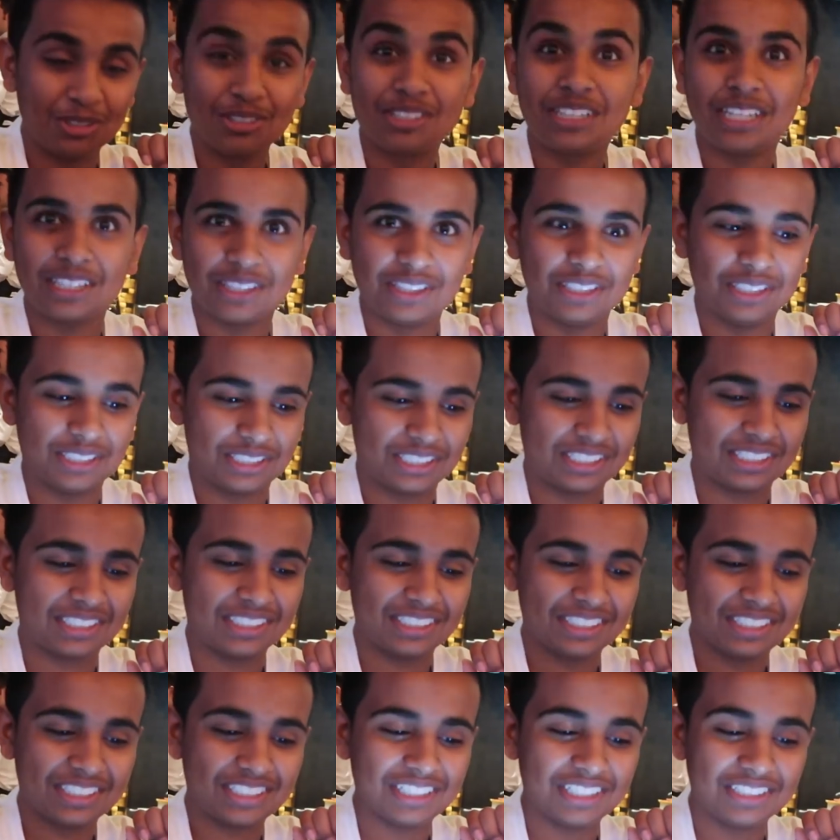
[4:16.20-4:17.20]
Don't cut this.
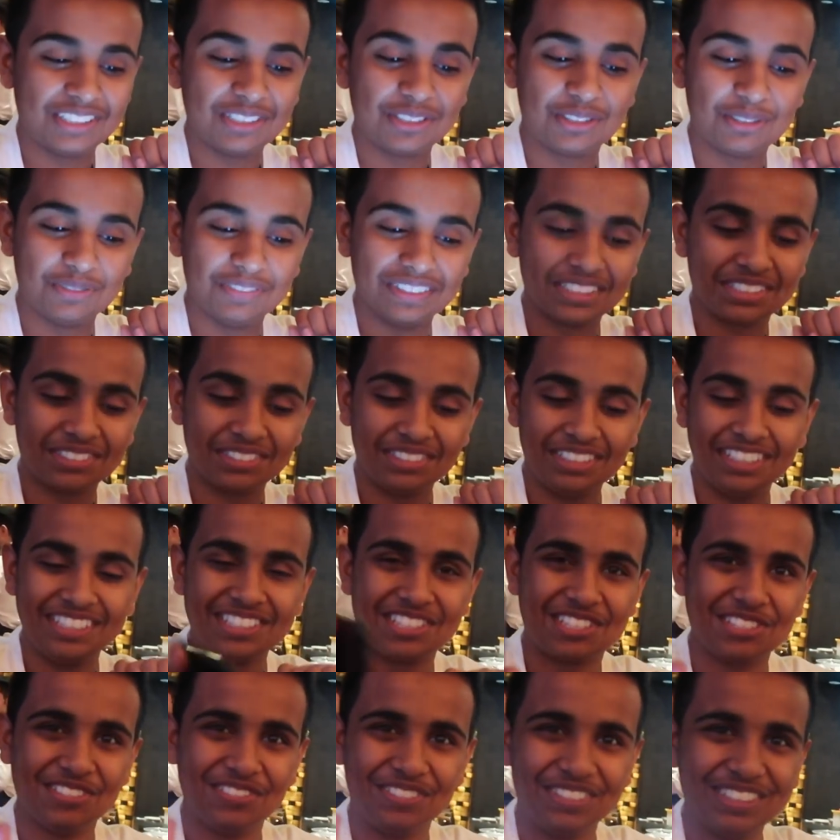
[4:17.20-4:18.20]
Shout out to
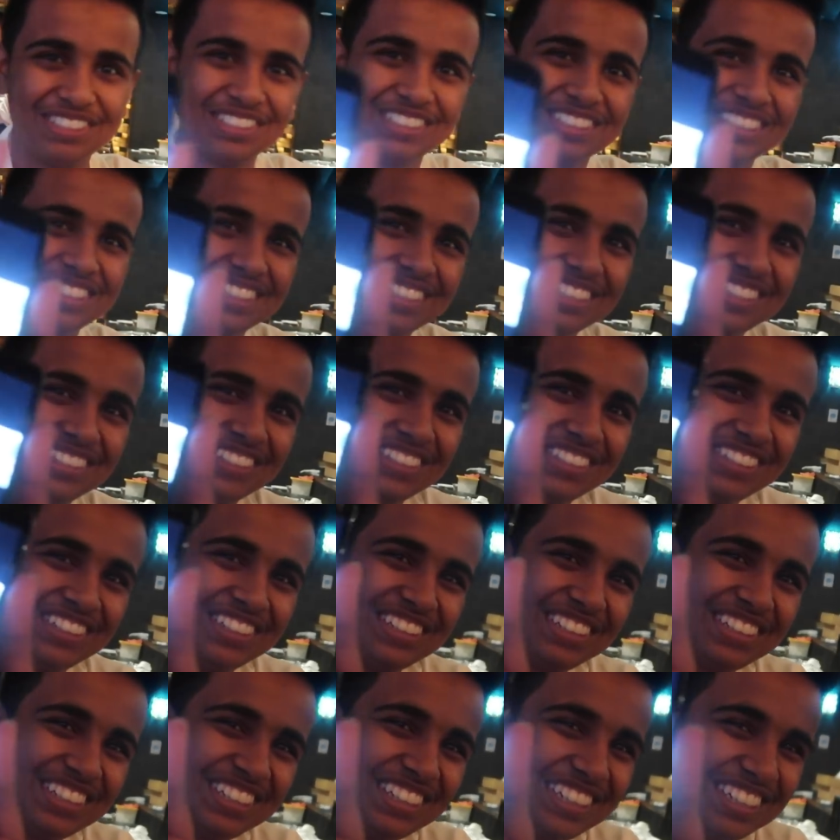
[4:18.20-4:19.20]
and Jimmy. Guys,
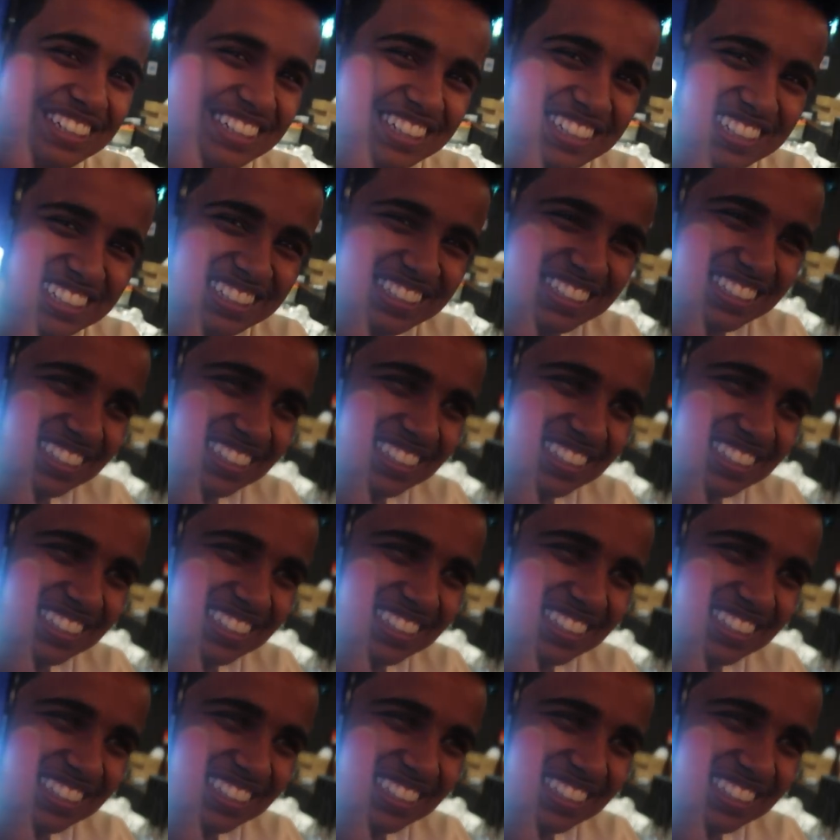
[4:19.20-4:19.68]
this